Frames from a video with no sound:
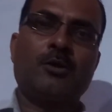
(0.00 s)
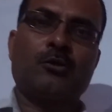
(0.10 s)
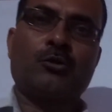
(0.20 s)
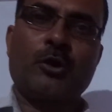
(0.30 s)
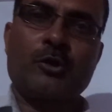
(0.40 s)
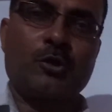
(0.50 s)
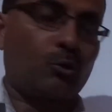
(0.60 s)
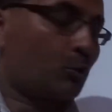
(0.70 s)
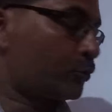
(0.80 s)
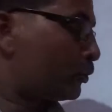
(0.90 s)
So there is
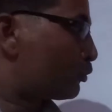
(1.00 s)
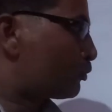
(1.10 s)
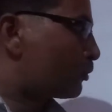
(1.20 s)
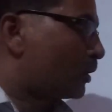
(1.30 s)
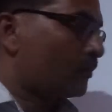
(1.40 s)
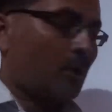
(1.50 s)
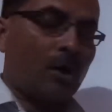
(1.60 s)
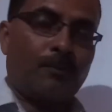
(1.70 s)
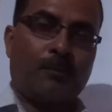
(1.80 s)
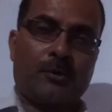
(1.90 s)
the question is to come.
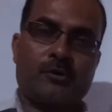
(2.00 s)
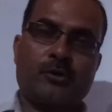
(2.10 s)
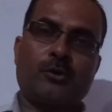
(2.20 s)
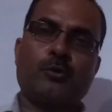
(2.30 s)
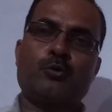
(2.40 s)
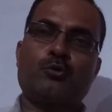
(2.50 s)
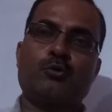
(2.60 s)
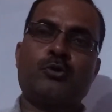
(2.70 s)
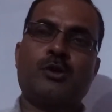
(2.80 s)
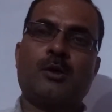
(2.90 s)
A person used
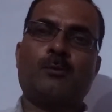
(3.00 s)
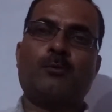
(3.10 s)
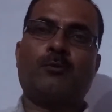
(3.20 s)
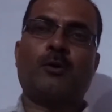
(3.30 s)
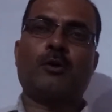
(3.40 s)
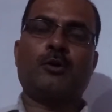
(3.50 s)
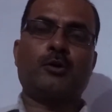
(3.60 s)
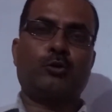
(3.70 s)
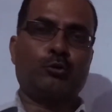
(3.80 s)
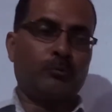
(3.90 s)
to jump for
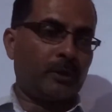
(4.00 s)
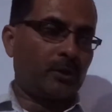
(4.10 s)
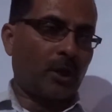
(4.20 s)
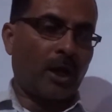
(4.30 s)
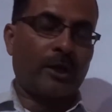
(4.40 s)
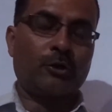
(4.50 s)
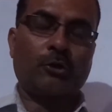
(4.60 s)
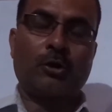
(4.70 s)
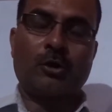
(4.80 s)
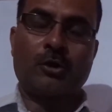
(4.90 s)
the 2-meter height
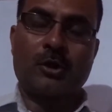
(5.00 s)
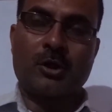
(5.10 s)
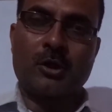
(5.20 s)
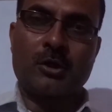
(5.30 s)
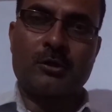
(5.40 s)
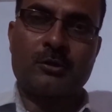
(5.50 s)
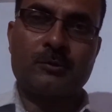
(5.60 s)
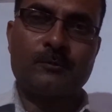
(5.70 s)
on the earth.